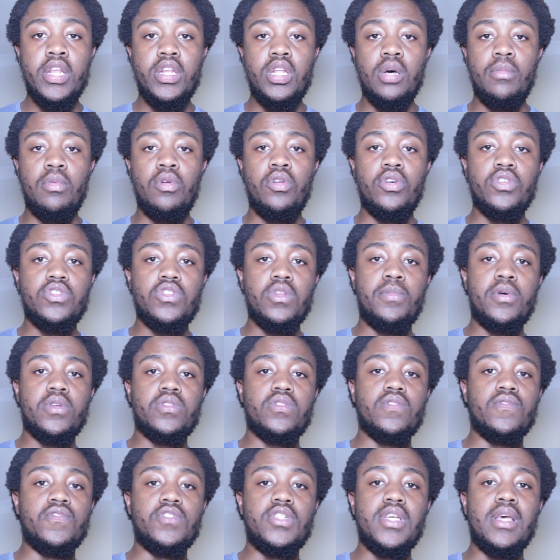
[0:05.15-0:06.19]
Double honors to
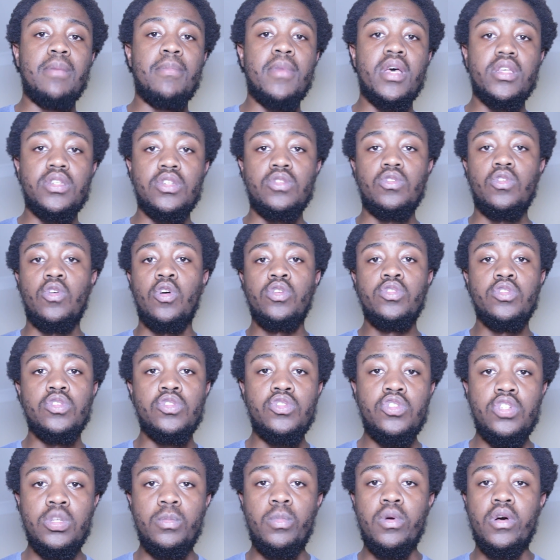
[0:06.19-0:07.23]
Apostle GMS and
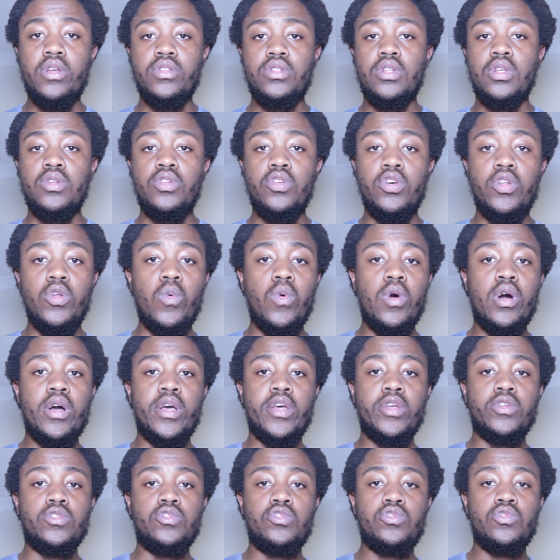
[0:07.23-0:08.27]
honors to you brothers that are doing the
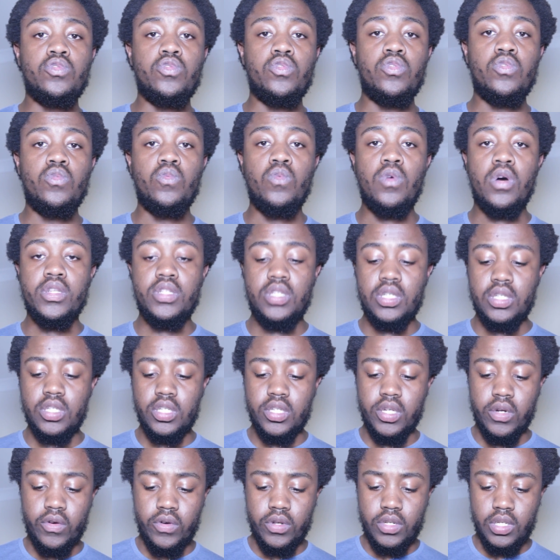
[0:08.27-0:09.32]
work in truth or
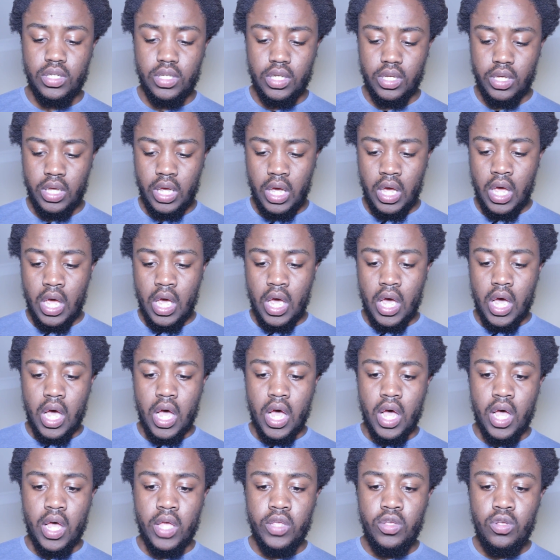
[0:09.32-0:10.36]
sincerity.
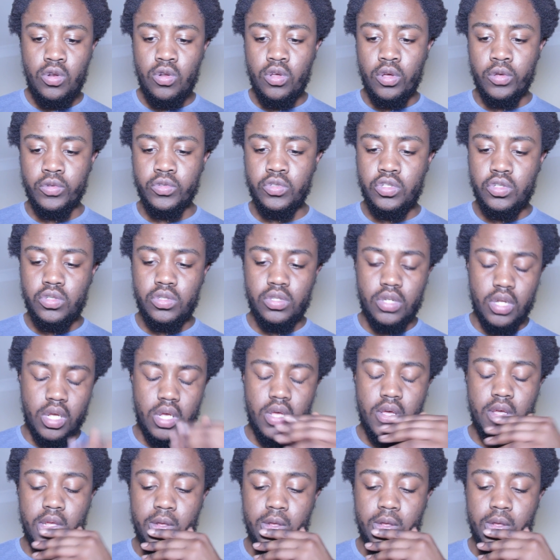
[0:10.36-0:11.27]
I was